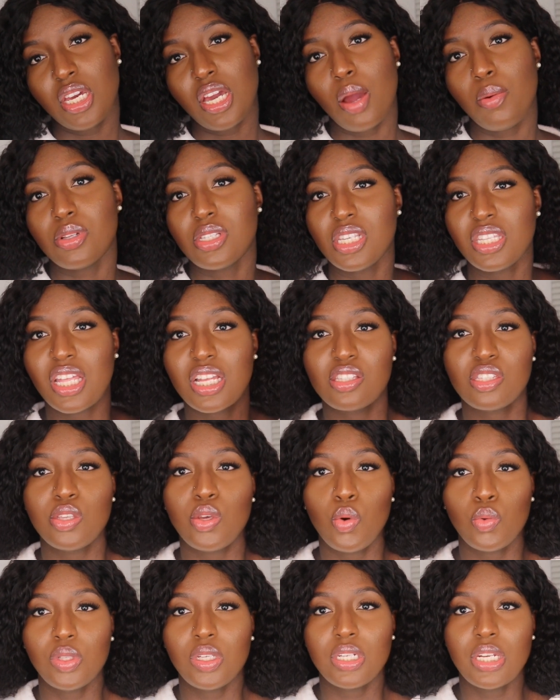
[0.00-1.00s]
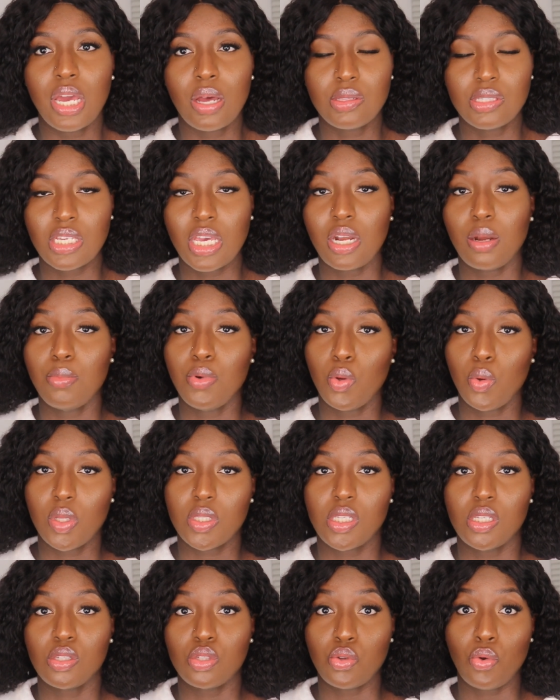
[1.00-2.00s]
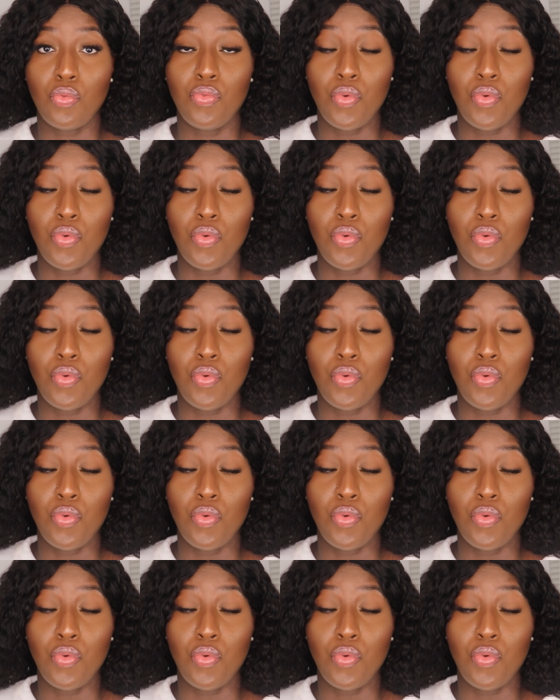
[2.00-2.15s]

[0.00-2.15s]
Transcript: I would say that's the only downside I'm noticing so